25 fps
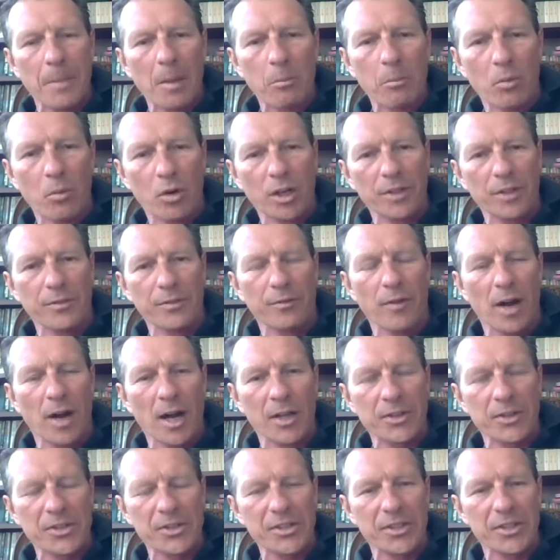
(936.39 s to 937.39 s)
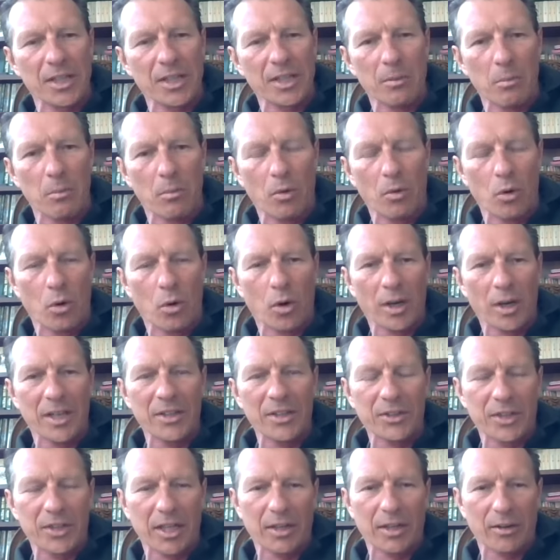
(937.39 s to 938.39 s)
more advanced and more
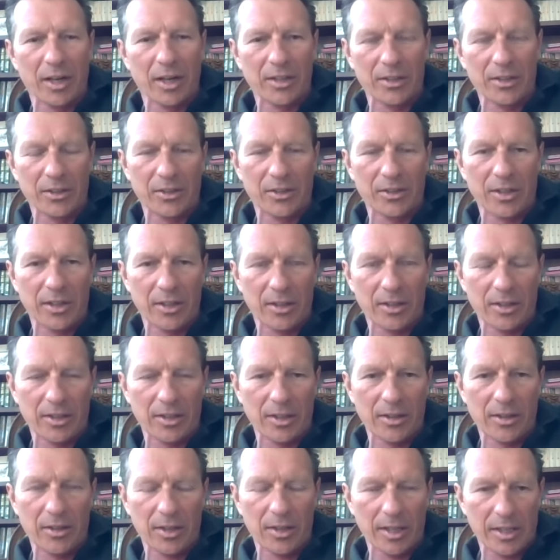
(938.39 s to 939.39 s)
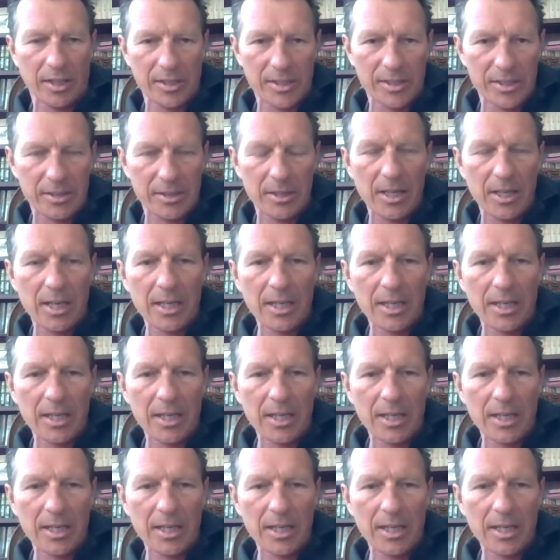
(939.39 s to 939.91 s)
integrated than, than this.